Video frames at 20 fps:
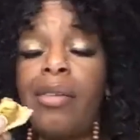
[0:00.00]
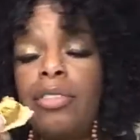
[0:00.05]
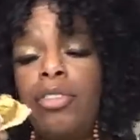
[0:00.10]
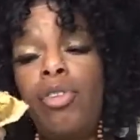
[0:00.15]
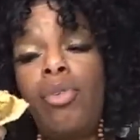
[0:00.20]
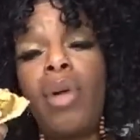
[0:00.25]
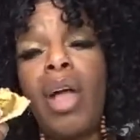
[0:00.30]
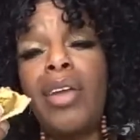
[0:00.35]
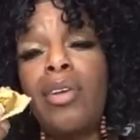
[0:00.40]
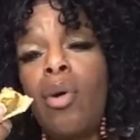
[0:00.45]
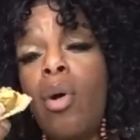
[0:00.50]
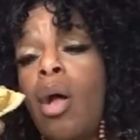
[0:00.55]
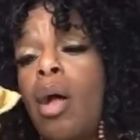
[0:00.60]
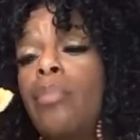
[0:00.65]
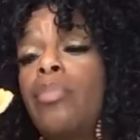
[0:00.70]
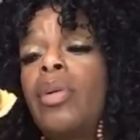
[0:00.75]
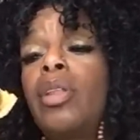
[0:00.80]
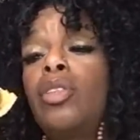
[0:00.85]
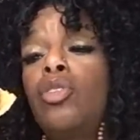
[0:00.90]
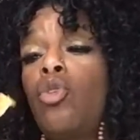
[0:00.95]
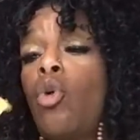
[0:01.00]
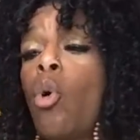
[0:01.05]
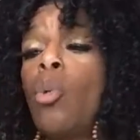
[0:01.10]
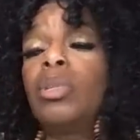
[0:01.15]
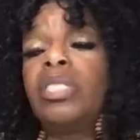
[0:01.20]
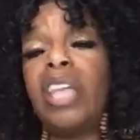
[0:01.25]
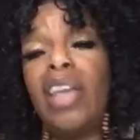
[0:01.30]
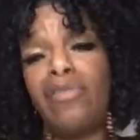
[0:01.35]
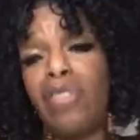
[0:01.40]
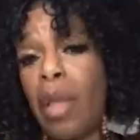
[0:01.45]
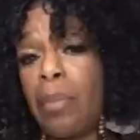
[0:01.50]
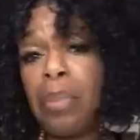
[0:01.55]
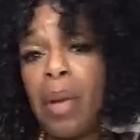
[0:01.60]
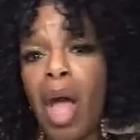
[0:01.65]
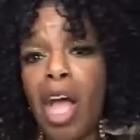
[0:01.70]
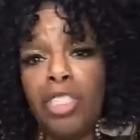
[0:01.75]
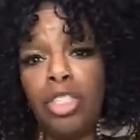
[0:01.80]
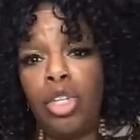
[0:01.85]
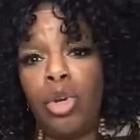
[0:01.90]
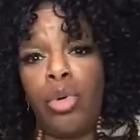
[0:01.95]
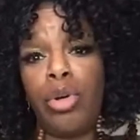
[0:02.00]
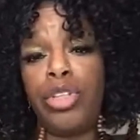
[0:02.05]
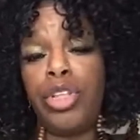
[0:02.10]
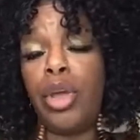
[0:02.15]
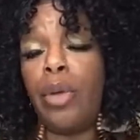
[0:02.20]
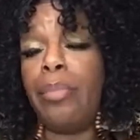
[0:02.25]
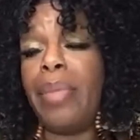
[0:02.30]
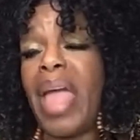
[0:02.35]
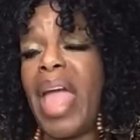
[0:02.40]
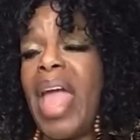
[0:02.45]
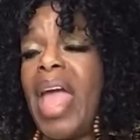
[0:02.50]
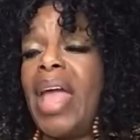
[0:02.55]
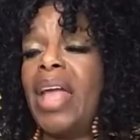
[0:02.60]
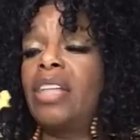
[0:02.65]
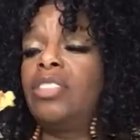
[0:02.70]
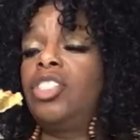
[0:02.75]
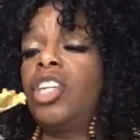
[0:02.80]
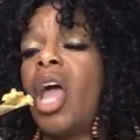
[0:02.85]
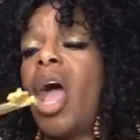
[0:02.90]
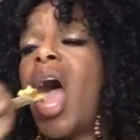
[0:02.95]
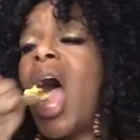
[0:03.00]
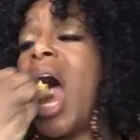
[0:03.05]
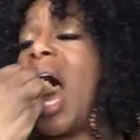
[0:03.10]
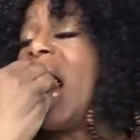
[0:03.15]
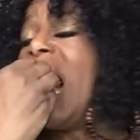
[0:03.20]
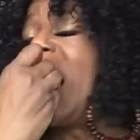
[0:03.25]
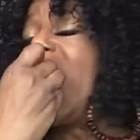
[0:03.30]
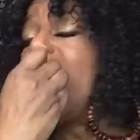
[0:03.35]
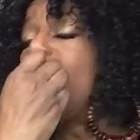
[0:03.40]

You don't got no umbrella. You always have that poncho in your bag, child.